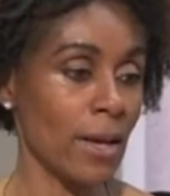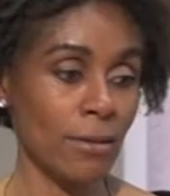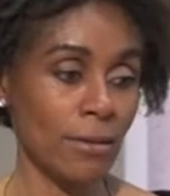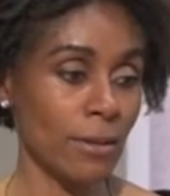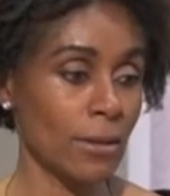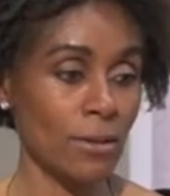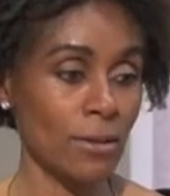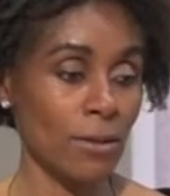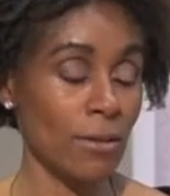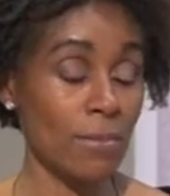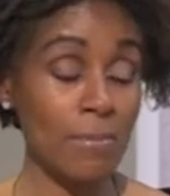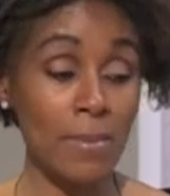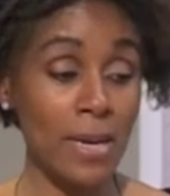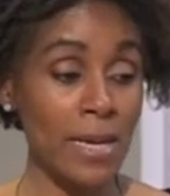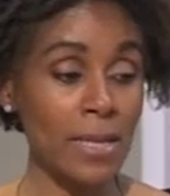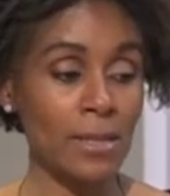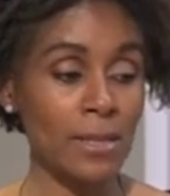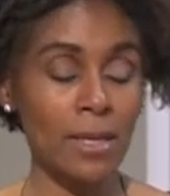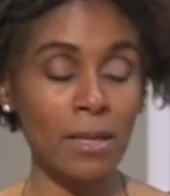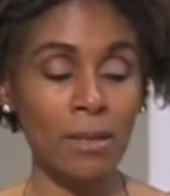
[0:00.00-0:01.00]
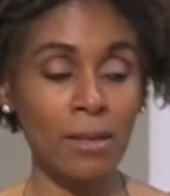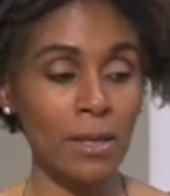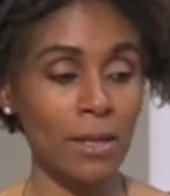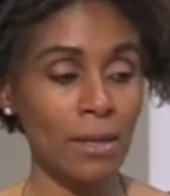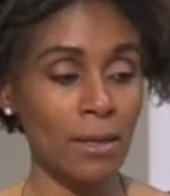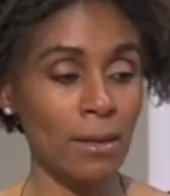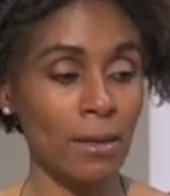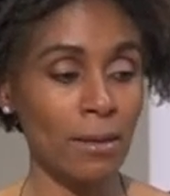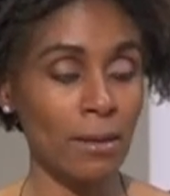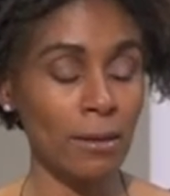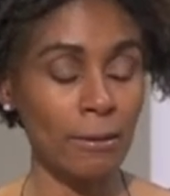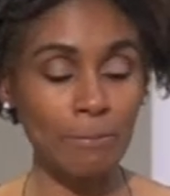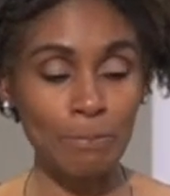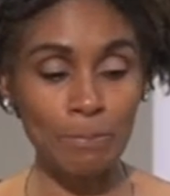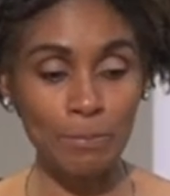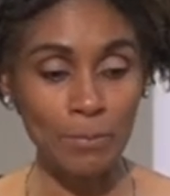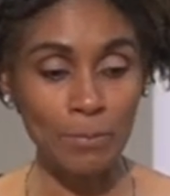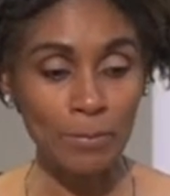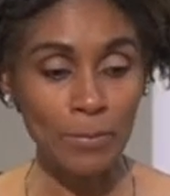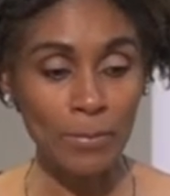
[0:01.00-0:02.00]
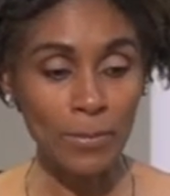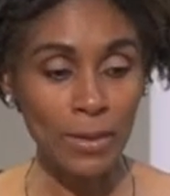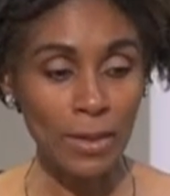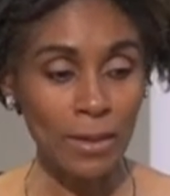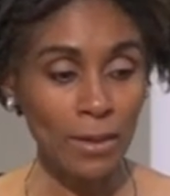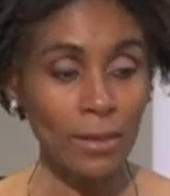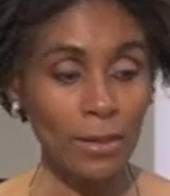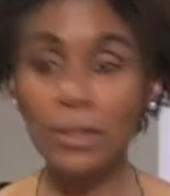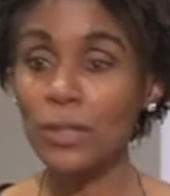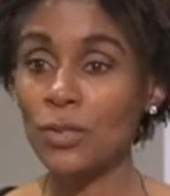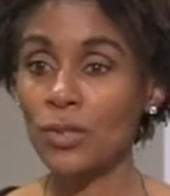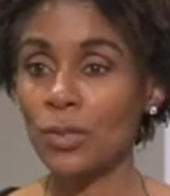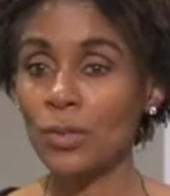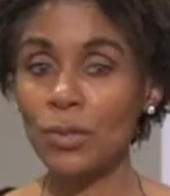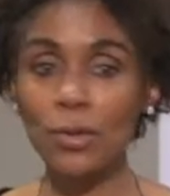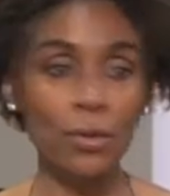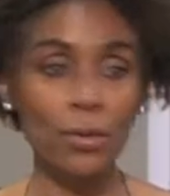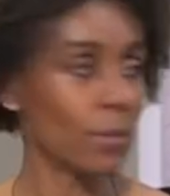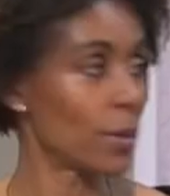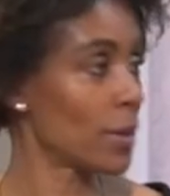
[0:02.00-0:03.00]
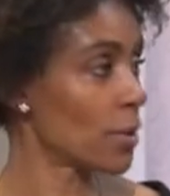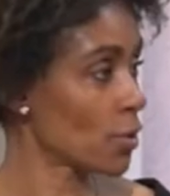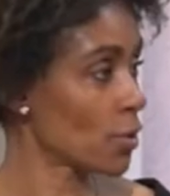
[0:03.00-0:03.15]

athletes, are amazing. Like um, Alysha Newman,